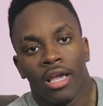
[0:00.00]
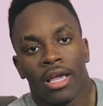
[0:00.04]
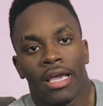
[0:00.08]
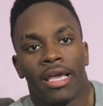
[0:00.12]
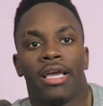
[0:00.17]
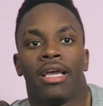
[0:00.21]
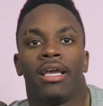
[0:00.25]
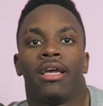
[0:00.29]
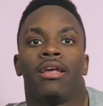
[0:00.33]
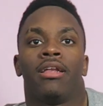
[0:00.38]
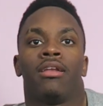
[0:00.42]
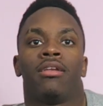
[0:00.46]

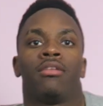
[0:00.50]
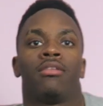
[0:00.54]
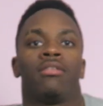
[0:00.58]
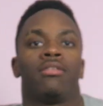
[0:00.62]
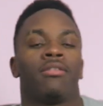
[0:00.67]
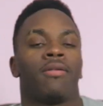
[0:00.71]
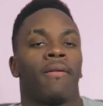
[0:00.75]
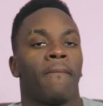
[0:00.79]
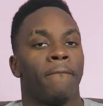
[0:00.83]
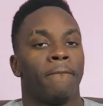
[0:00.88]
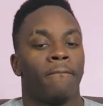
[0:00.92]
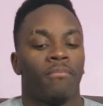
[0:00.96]
And
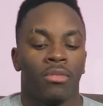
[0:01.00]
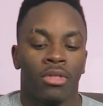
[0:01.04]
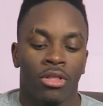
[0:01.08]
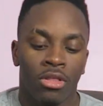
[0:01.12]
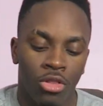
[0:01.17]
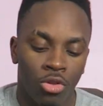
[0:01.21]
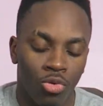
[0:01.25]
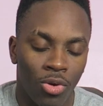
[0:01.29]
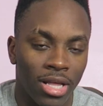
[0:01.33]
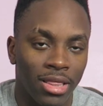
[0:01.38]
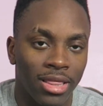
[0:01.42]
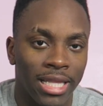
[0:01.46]

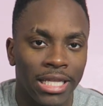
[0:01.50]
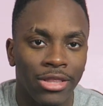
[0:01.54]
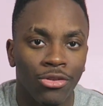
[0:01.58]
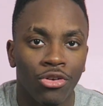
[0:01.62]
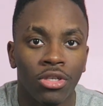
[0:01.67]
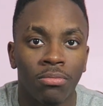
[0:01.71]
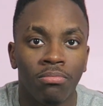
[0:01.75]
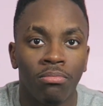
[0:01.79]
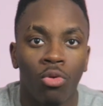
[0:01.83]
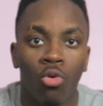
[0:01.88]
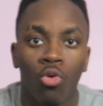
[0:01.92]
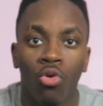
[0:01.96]
do I think
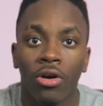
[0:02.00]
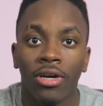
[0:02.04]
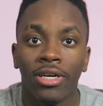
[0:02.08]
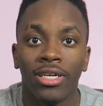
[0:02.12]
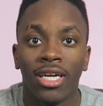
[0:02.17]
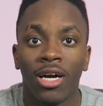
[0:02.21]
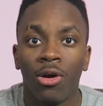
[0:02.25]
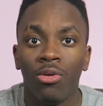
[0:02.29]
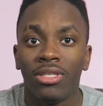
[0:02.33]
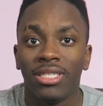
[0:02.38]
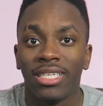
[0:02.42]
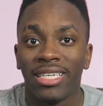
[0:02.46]
there's more
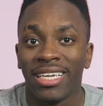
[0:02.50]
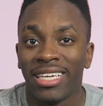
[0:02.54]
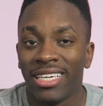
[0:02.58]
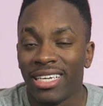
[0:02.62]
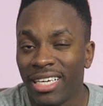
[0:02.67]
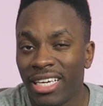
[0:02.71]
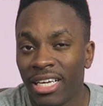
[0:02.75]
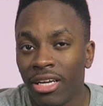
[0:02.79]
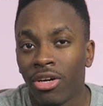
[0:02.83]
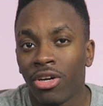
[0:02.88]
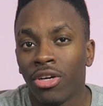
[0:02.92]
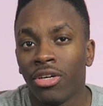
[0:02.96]
notes in
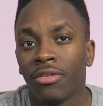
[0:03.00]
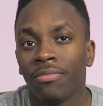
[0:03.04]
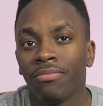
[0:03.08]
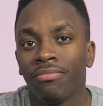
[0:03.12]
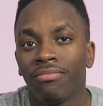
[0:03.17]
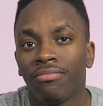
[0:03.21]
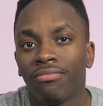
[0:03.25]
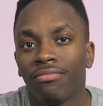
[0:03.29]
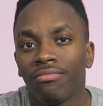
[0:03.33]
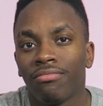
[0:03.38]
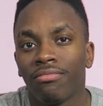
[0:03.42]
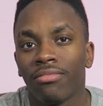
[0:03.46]
here?
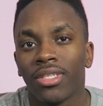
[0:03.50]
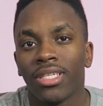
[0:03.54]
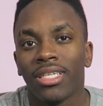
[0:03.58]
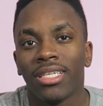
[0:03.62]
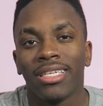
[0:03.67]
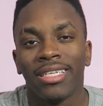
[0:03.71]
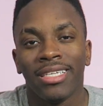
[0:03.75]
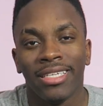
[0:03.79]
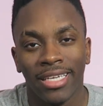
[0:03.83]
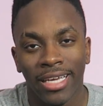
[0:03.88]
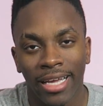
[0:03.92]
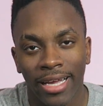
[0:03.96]

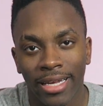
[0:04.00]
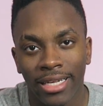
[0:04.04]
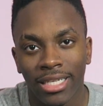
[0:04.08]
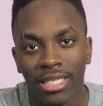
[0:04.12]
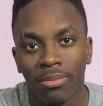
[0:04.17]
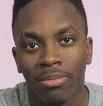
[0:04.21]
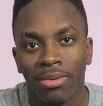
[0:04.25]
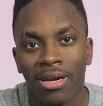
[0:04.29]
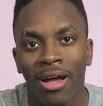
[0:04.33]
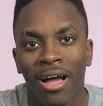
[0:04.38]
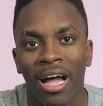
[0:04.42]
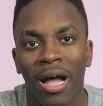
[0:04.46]

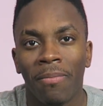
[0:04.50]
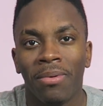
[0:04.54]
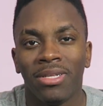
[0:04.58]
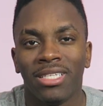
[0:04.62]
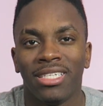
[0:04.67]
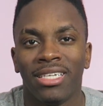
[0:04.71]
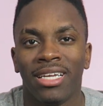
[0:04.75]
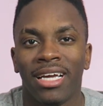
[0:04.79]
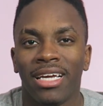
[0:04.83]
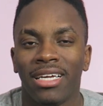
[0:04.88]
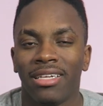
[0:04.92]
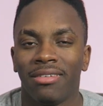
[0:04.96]
Yes, but I'll hop
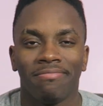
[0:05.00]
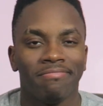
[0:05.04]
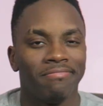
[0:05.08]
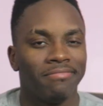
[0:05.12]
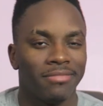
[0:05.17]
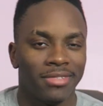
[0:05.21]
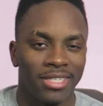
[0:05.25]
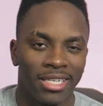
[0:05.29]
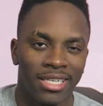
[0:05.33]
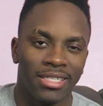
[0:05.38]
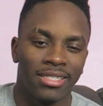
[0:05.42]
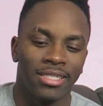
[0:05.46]
into that
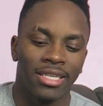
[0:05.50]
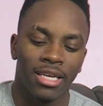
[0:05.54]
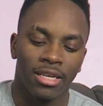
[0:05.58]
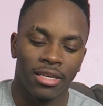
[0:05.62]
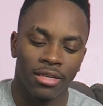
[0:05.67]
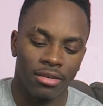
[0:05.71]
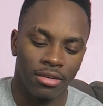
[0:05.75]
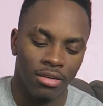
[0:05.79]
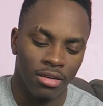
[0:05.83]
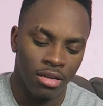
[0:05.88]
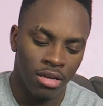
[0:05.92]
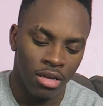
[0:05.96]
in a
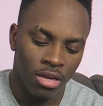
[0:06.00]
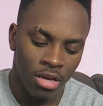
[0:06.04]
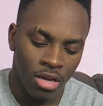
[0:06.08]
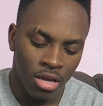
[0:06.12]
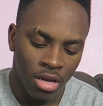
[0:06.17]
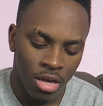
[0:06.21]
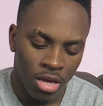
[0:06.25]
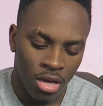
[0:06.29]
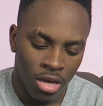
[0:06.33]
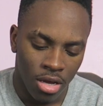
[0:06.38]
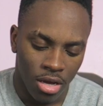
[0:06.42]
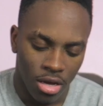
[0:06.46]
second.
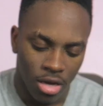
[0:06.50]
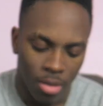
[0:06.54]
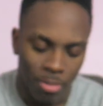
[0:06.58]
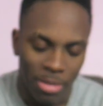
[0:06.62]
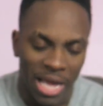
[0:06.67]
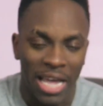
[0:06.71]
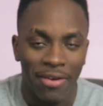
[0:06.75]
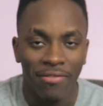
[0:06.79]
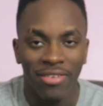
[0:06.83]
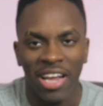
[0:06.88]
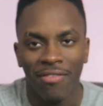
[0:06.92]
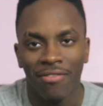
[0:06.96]

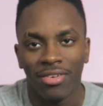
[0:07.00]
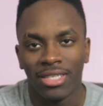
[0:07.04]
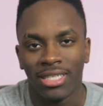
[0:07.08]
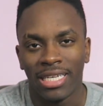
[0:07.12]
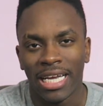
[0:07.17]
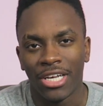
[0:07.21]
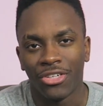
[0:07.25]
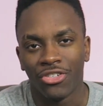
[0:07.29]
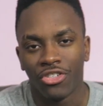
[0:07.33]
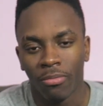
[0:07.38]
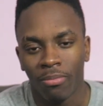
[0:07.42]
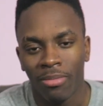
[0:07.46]
I even have a
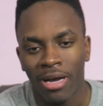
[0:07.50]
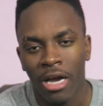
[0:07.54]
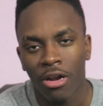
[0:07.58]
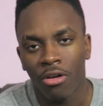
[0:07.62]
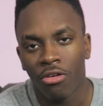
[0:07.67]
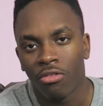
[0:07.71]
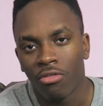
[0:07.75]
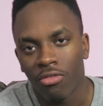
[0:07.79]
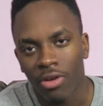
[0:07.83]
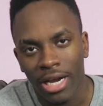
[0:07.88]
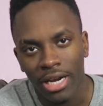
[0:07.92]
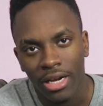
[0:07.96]
tester
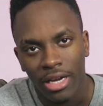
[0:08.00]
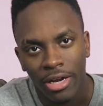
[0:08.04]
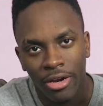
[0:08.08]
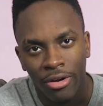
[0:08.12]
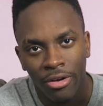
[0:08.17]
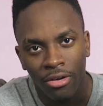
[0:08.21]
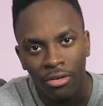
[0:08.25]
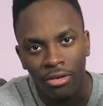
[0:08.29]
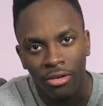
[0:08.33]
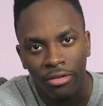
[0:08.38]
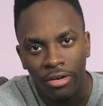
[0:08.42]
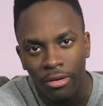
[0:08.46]
bottle right
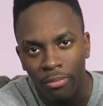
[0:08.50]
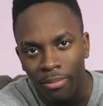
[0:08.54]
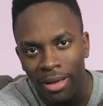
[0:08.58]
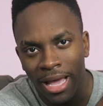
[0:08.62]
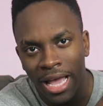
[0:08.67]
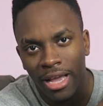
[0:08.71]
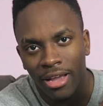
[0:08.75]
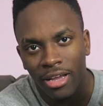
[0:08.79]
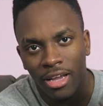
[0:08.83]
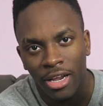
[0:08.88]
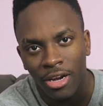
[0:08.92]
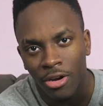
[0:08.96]
here on the
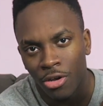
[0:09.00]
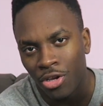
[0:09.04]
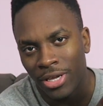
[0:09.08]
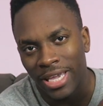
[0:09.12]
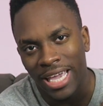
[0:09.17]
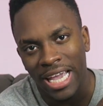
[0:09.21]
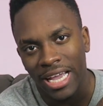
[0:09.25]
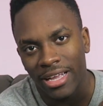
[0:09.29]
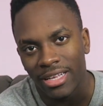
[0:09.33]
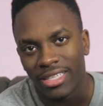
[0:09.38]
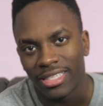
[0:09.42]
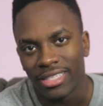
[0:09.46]
back. I know you
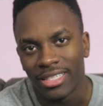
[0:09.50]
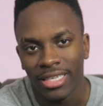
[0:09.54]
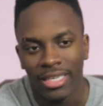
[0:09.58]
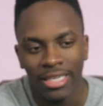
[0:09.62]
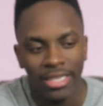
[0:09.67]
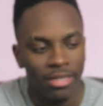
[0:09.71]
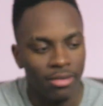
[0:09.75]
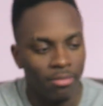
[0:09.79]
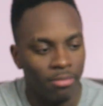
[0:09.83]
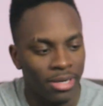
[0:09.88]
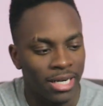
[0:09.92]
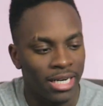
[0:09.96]
can't see
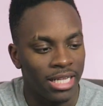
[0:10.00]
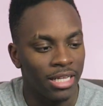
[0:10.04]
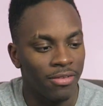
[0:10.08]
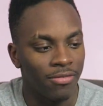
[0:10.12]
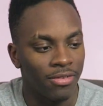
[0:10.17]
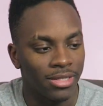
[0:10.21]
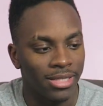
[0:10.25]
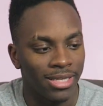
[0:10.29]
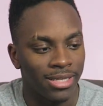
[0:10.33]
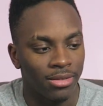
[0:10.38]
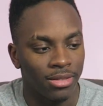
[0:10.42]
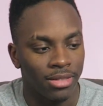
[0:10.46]
it, but it
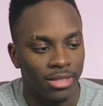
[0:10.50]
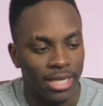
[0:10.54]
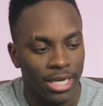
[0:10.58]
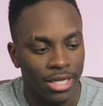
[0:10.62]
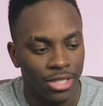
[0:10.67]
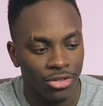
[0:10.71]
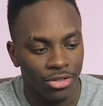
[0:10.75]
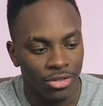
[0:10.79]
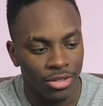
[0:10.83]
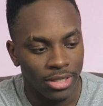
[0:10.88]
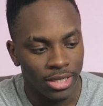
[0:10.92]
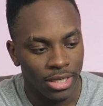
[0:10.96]
even says
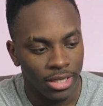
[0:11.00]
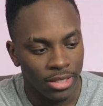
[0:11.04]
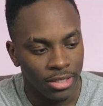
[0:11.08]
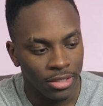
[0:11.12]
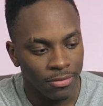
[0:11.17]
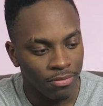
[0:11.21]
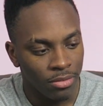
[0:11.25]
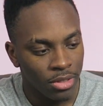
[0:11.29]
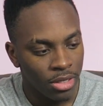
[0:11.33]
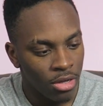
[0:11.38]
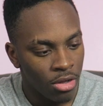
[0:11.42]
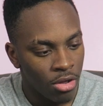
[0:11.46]
tester. It
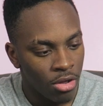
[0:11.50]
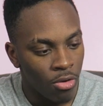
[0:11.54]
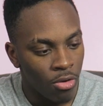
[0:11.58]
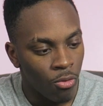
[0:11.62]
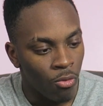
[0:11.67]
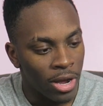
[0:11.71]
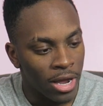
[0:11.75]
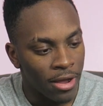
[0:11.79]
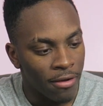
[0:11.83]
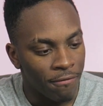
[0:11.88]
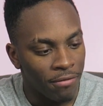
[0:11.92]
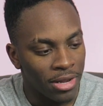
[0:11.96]
says
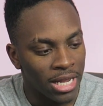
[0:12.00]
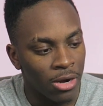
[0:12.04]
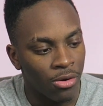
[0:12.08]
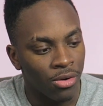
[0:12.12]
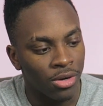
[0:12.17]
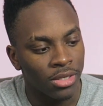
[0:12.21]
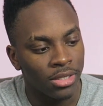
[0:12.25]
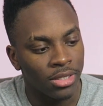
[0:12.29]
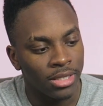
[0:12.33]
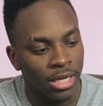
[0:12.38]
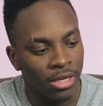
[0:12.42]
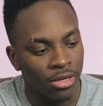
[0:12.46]
white
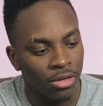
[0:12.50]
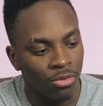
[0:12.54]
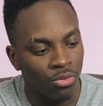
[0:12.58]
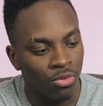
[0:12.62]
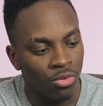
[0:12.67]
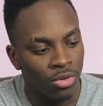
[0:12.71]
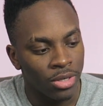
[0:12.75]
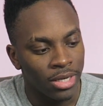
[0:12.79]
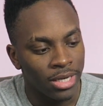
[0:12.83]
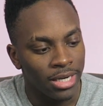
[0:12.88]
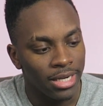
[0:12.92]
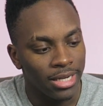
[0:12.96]
flower,
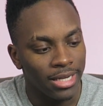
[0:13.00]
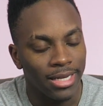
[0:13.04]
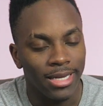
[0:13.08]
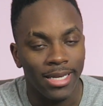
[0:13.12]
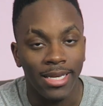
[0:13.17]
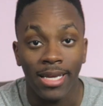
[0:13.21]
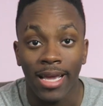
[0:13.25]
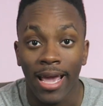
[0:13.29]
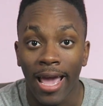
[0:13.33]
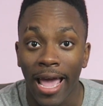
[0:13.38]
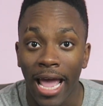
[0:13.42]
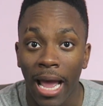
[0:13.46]
sandalwood,
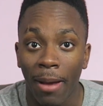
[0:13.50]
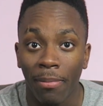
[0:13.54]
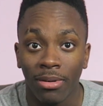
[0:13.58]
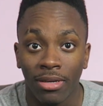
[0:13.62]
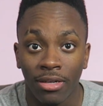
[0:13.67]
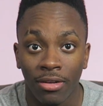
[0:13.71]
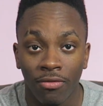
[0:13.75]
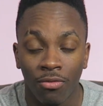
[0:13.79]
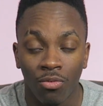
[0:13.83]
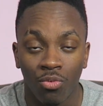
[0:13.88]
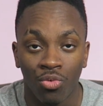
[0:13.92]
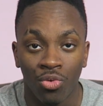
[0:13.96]

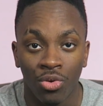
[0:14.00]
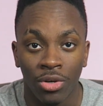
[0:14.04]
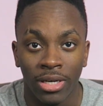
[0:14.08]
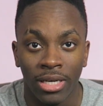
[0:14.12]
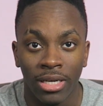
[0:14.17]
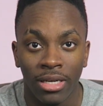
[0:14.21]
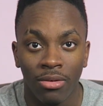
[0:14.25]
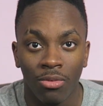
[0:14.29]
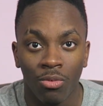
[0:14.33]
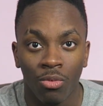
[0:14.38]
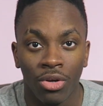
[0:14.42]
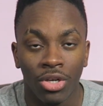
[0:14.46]
captive
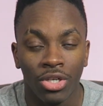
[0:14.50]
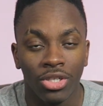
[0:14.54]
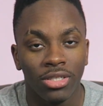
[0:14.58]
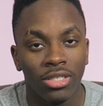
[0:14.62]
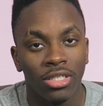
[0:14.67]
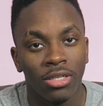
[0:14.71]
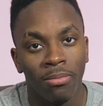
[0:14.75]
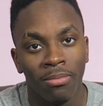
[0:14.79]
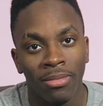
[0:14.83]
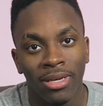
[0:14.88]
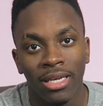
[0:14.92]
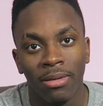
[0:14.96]
wood, which
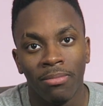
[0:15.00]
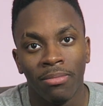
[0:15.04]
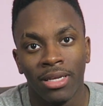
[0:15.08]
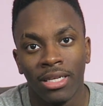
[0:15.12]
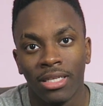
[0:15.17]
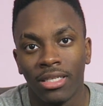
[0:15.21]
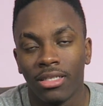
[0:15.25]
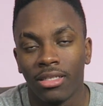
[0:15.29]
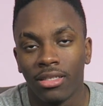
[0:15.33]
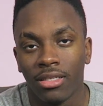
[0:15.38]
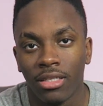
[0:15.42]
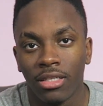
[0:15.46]
to me
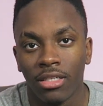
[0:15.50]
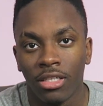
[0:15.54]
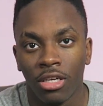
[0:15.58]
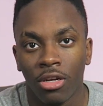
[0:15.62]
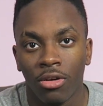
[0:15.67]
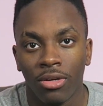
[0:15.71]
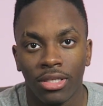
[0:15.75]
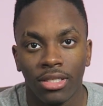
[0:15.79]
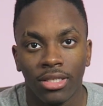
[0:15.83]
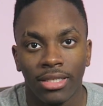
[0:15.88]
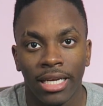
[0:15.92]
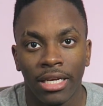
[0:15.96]
means, you
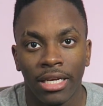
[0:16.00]
know, it's